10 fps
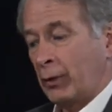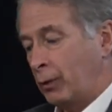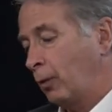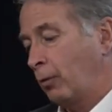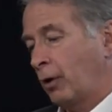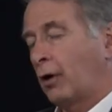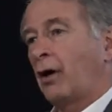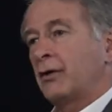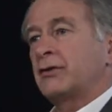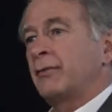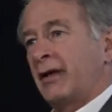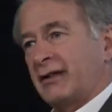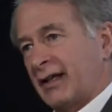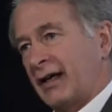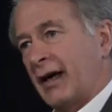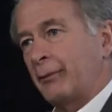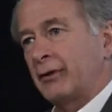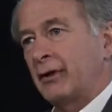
We will work hard to make that happen.